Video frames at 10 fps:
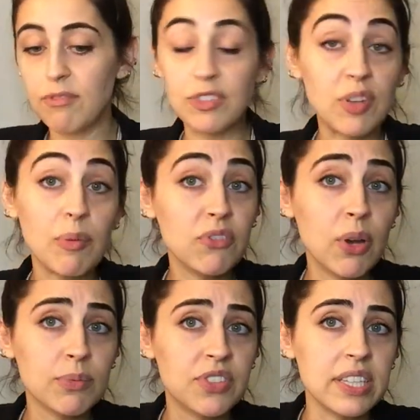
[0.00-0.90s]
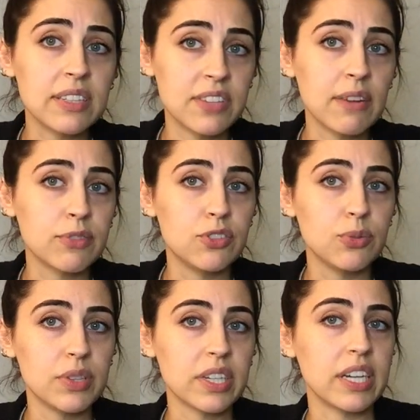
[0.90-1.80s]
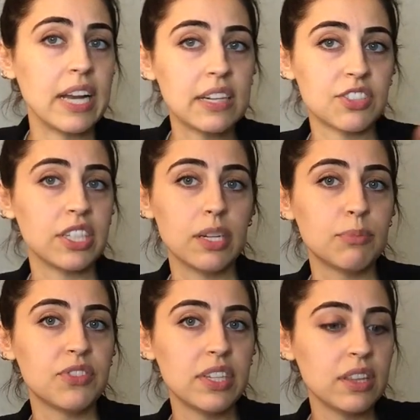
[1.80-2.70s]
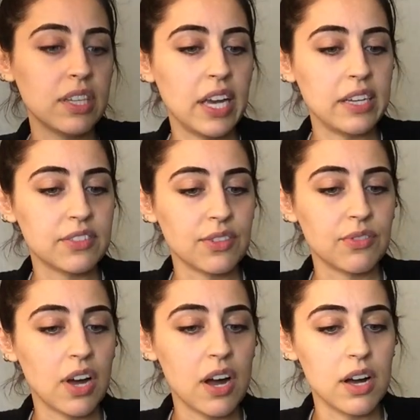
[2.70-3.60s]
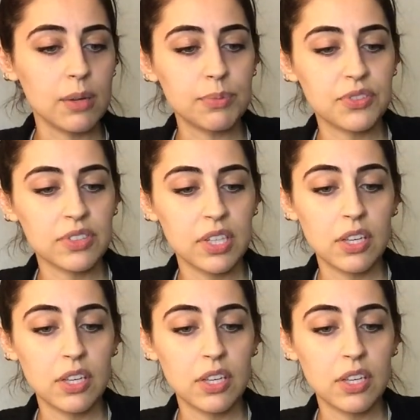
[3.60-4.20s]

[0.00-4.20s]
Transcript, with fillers: for some of you i'm seeing this have to do with a connection i'm seeing the ace of cups